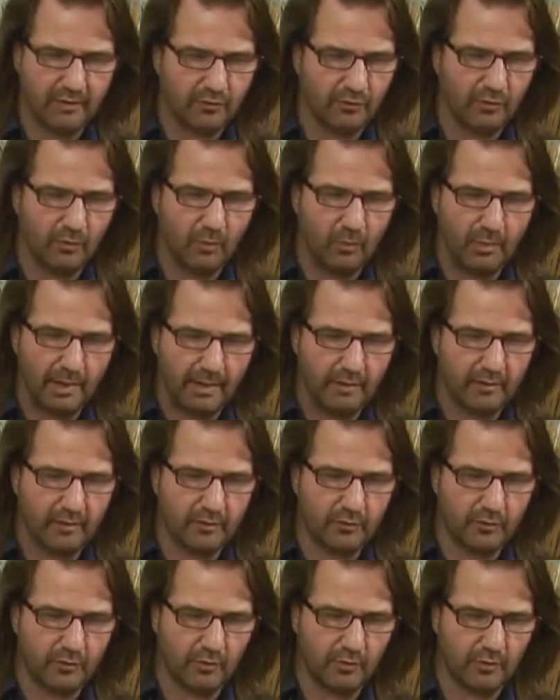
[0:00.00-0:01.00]
so where
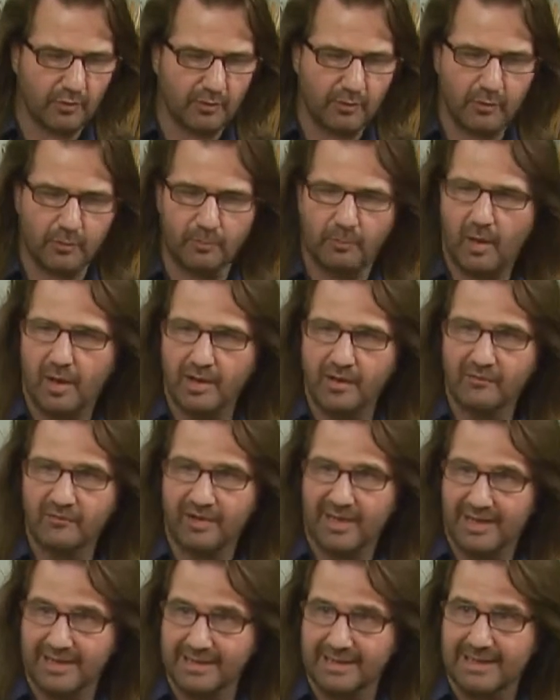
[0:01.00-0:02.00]
is your body
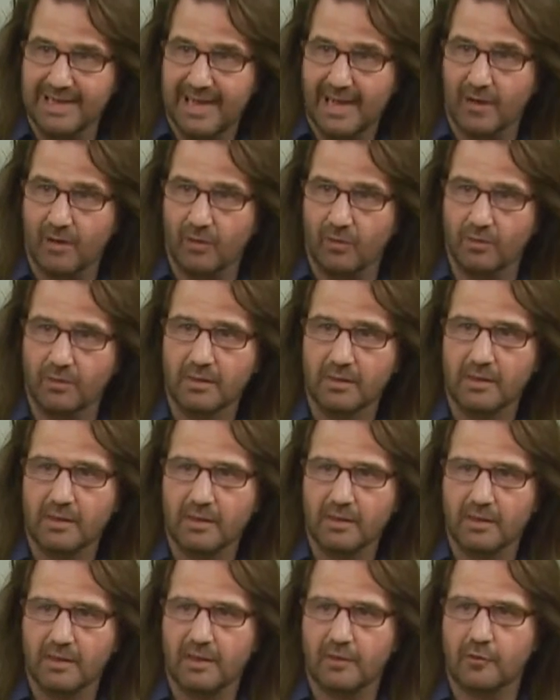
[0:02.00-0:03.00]
fat now?
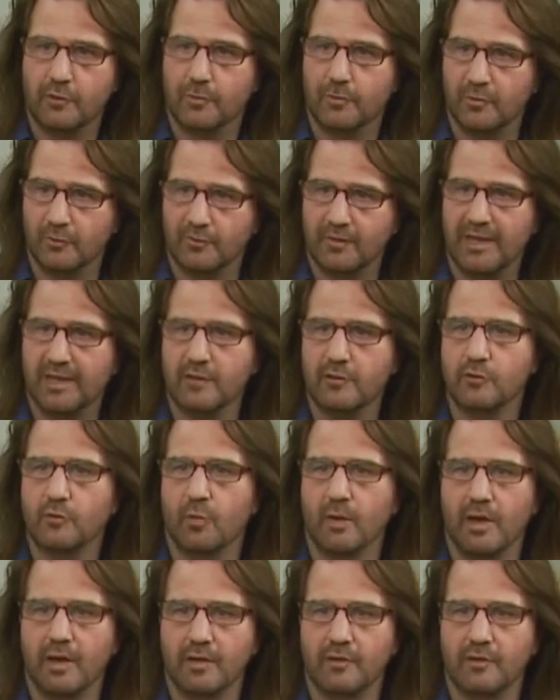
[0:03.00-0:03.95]
Like your percentage-wise?